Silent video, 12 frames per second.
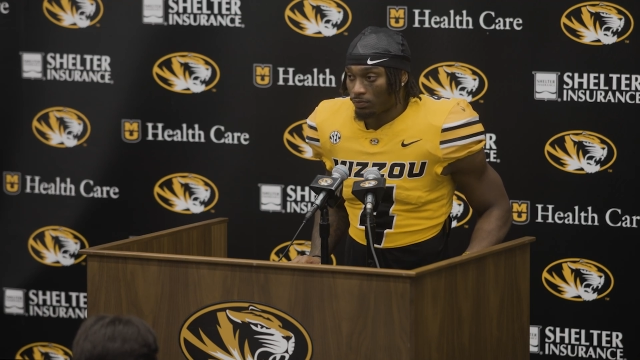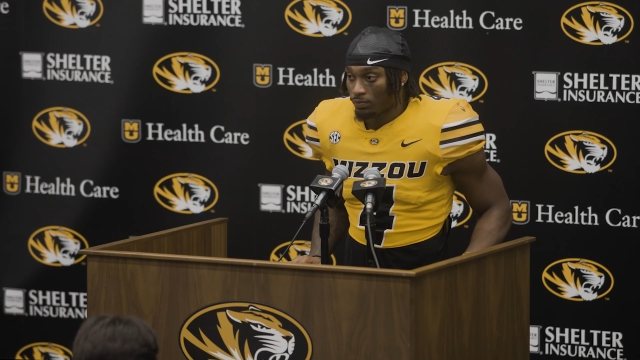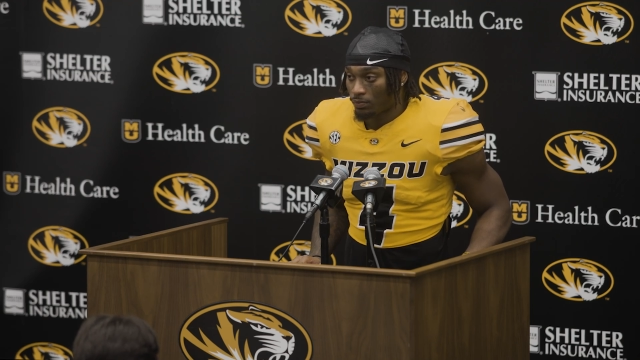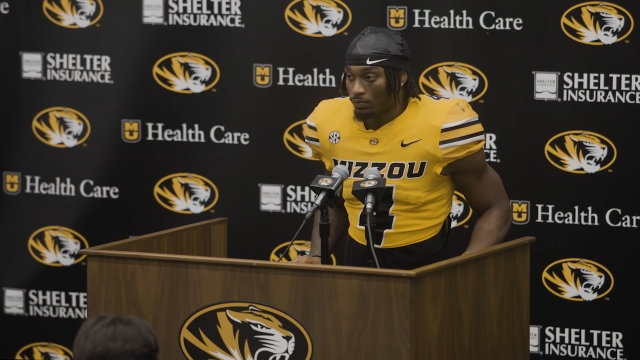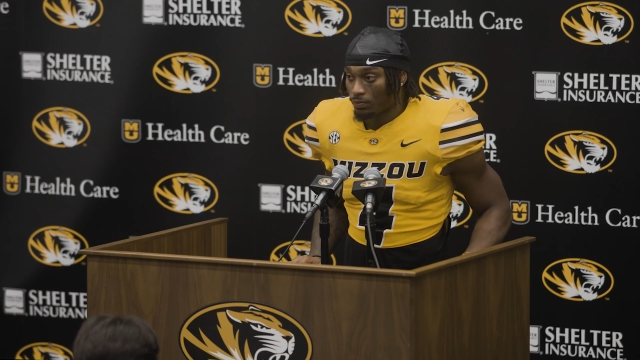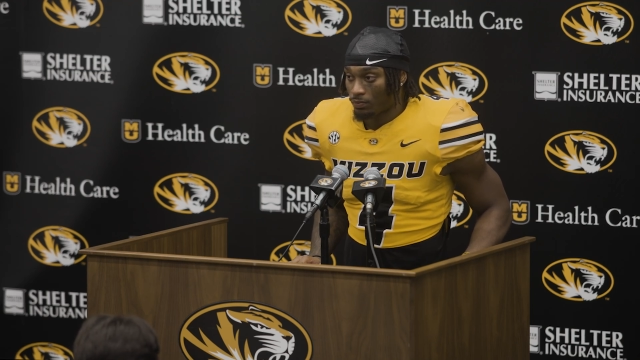
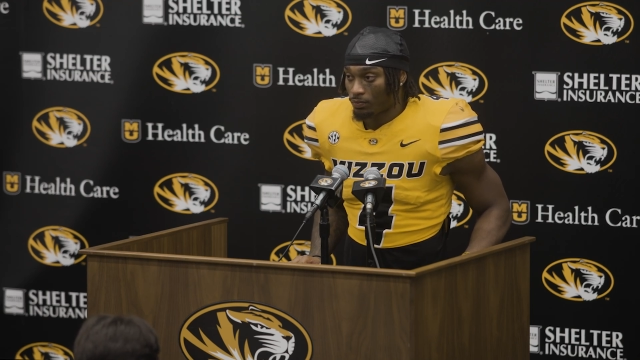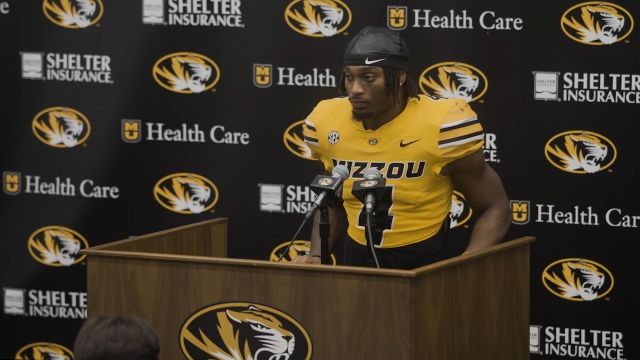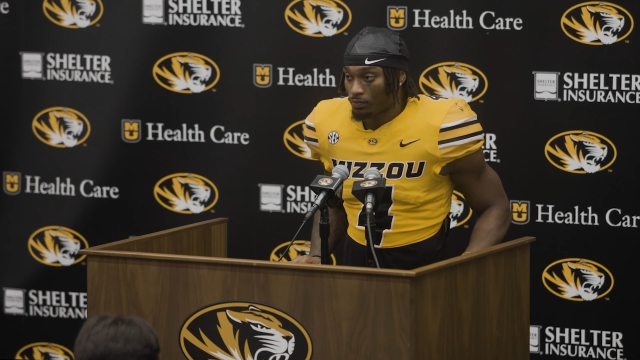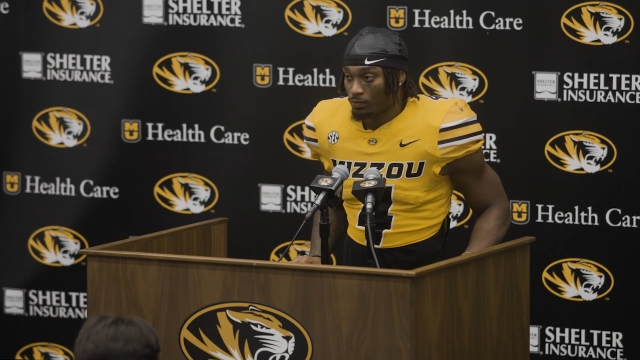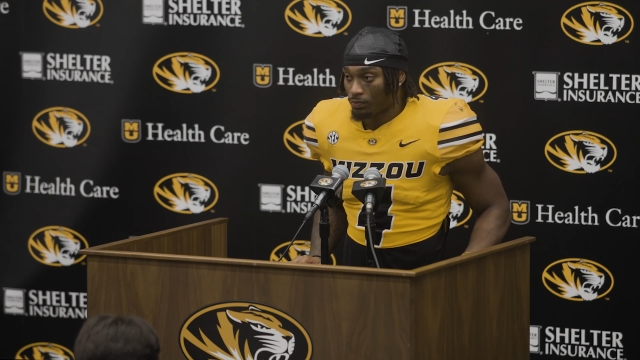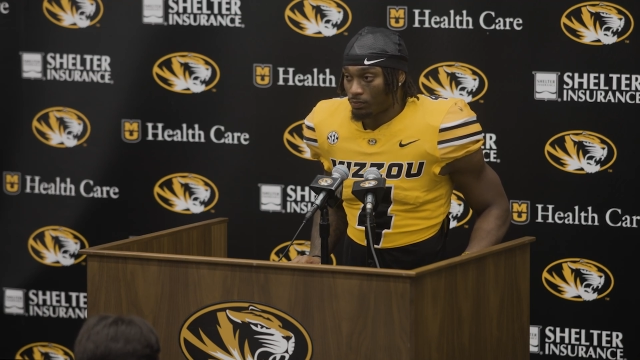
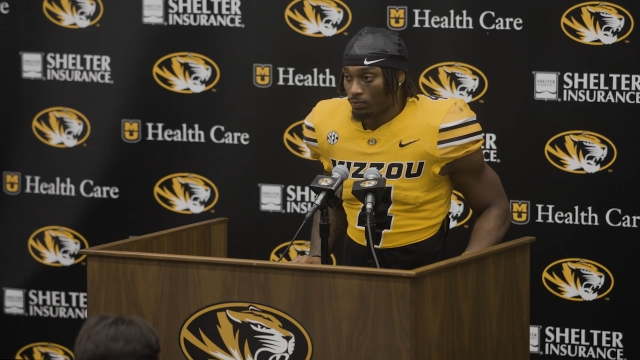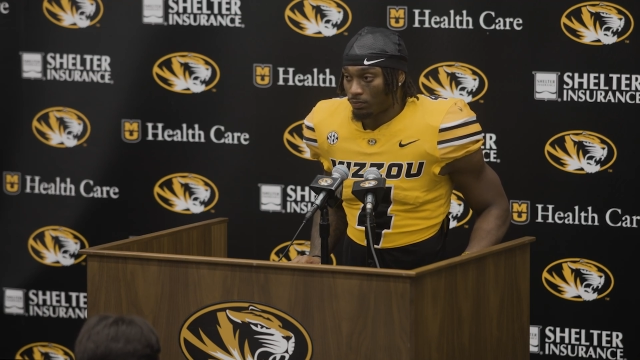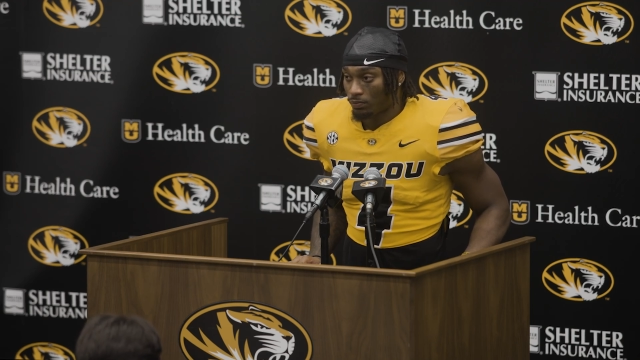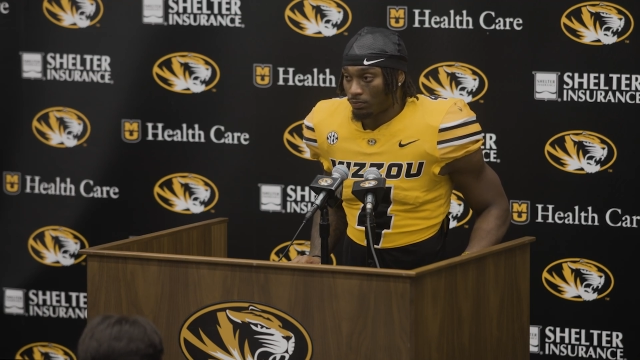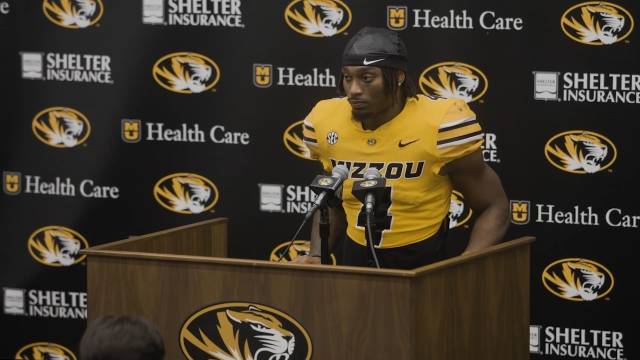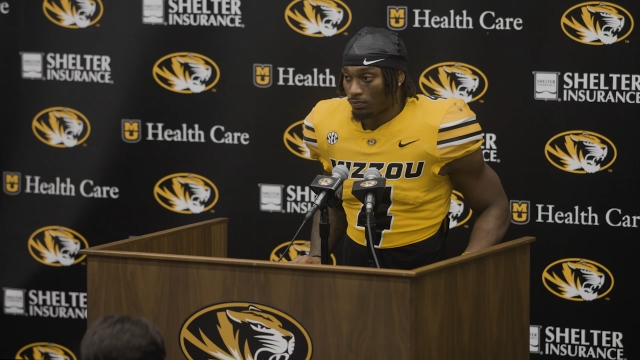
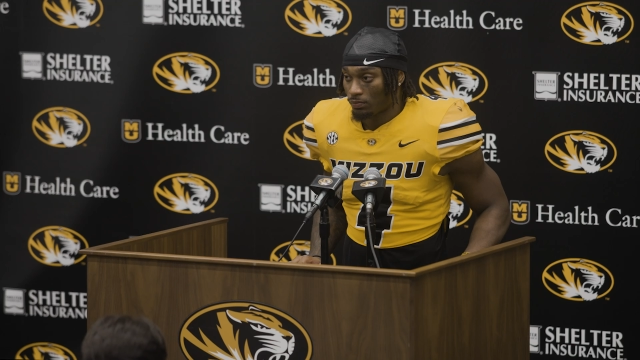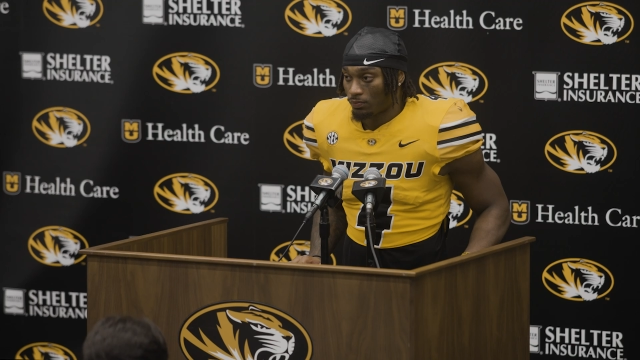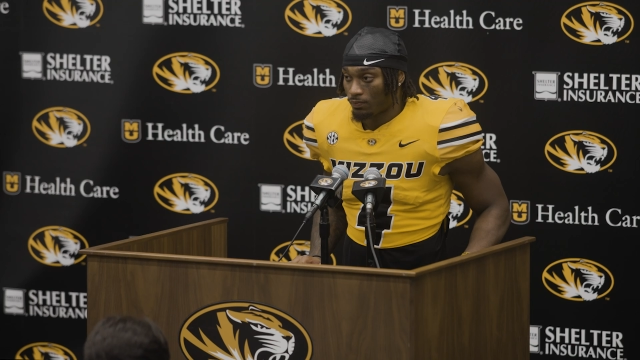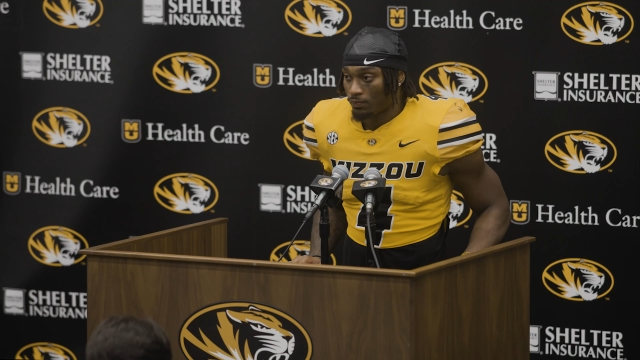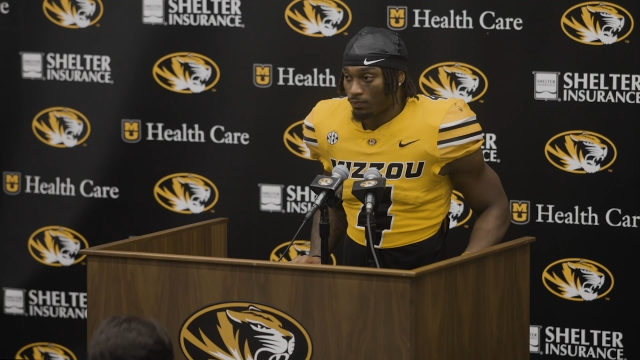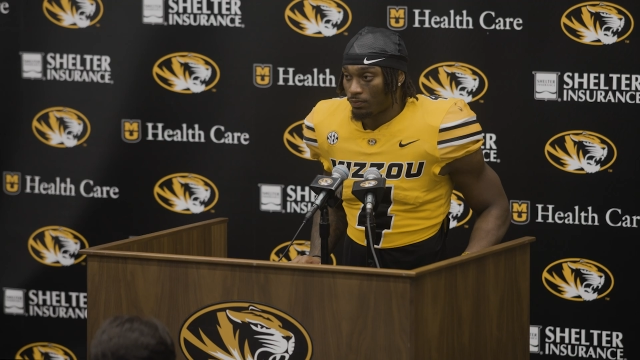
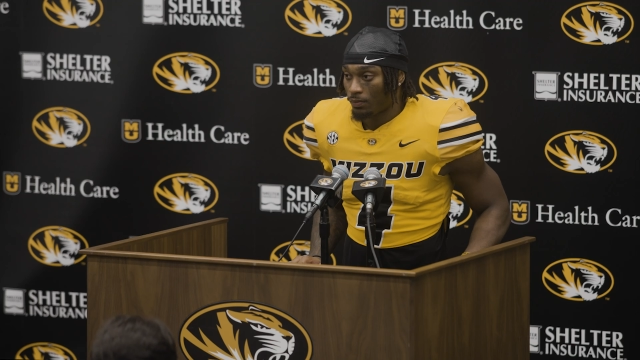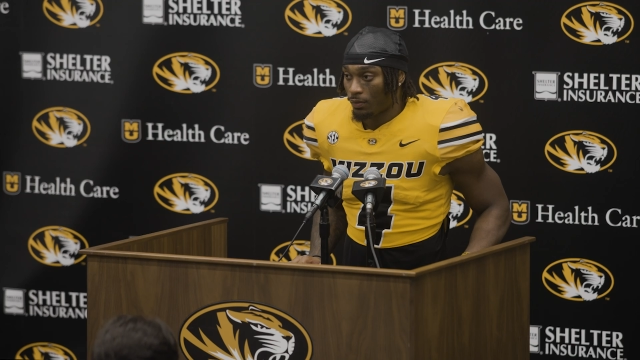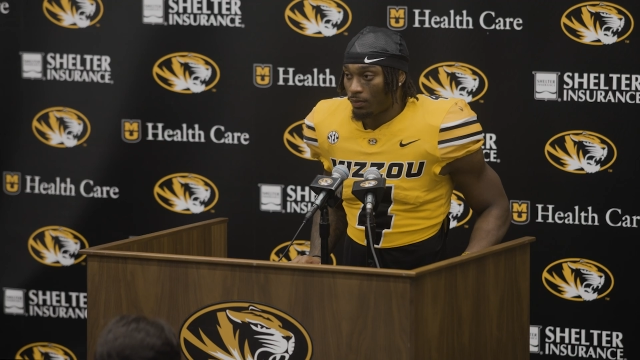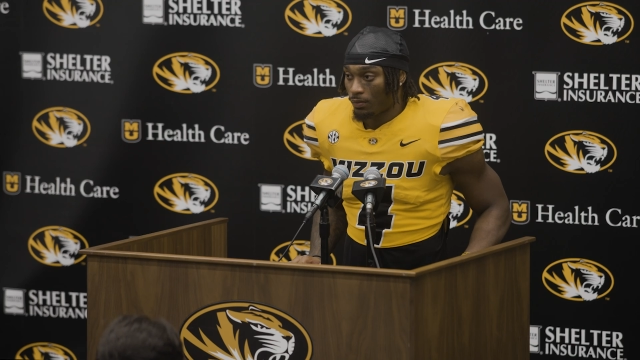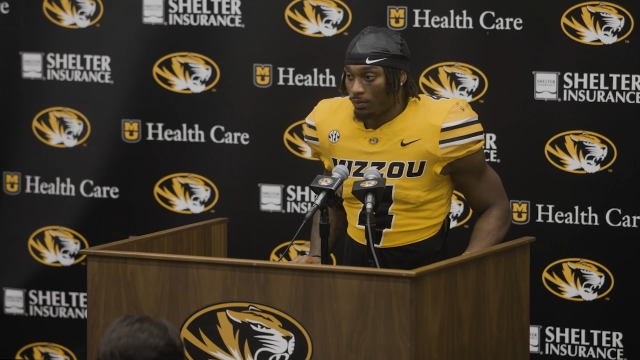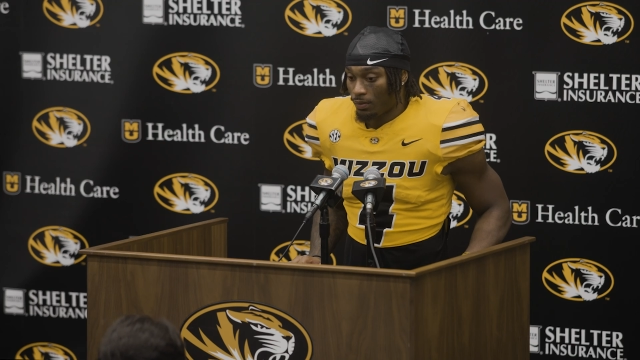
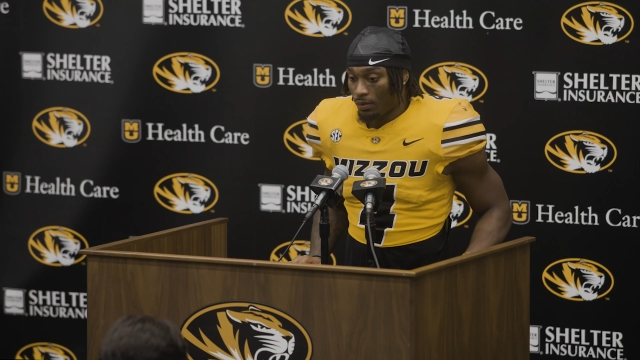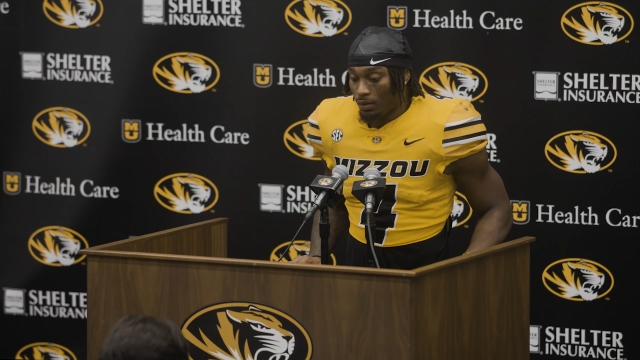(no one is talking)